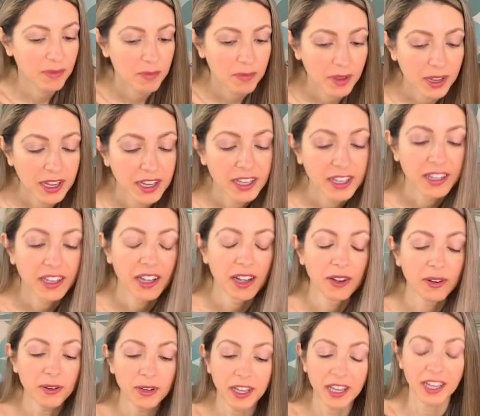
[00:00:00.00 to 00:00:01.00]
But,
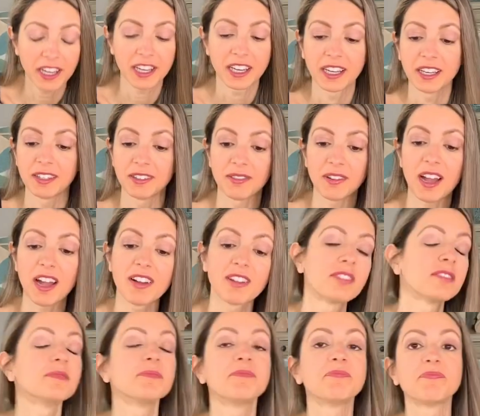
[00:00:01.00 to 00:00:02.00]
okay. Wow.
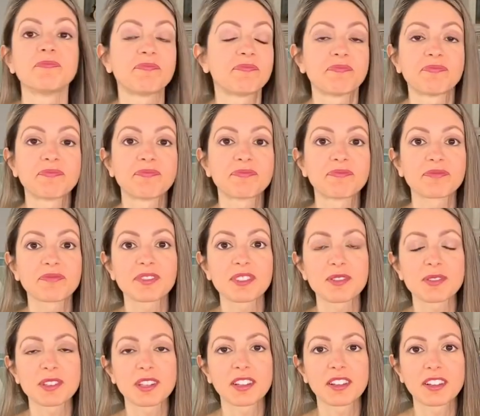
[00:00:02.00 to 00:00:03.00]

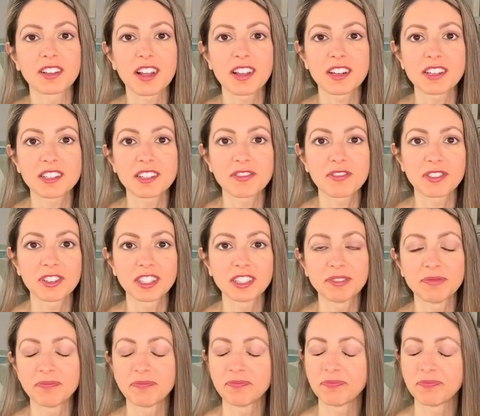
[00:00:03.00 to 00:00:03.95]
There's a lot of different